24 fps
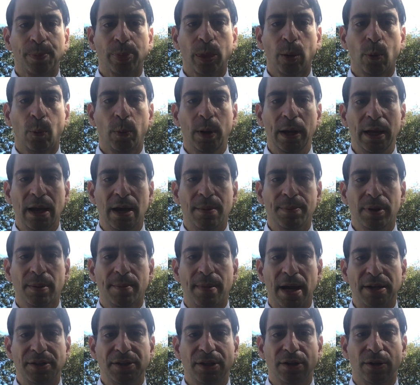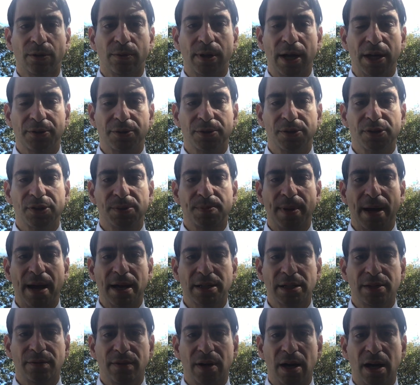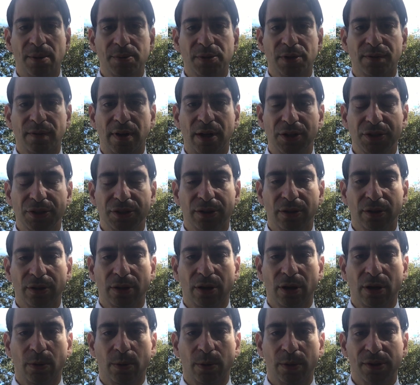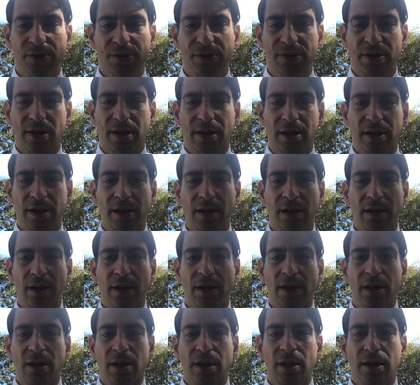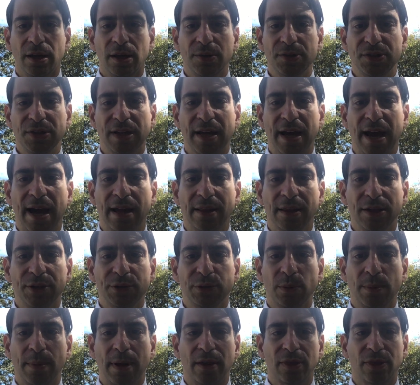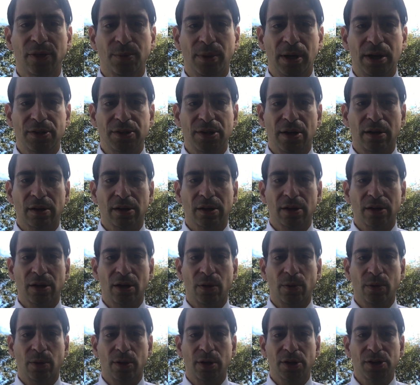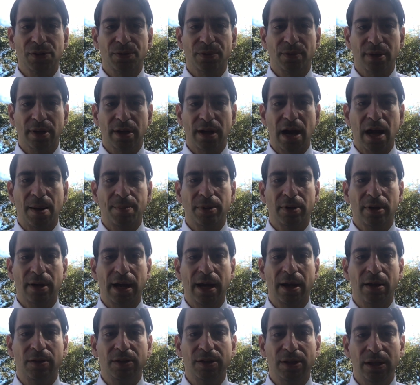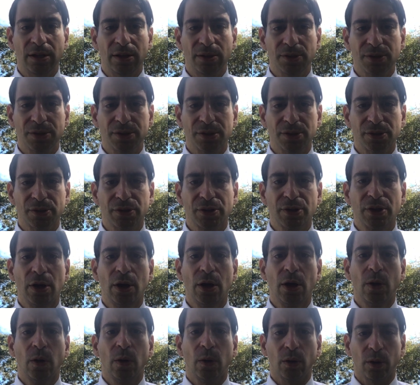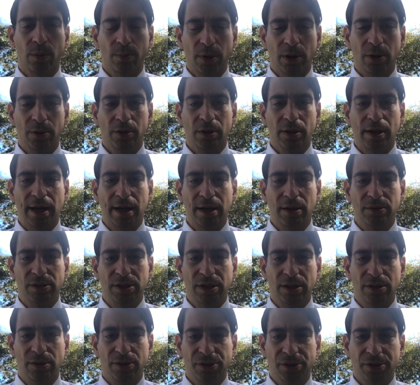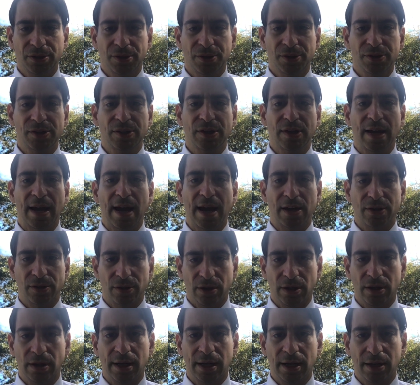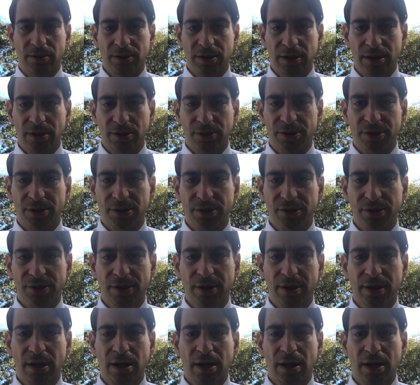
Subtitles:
We implemented a retrospective observational cohort study. Using ATLAS, we made 3 targeted cohorts for copper IUD users, hormonal IUD users, and all IUD users.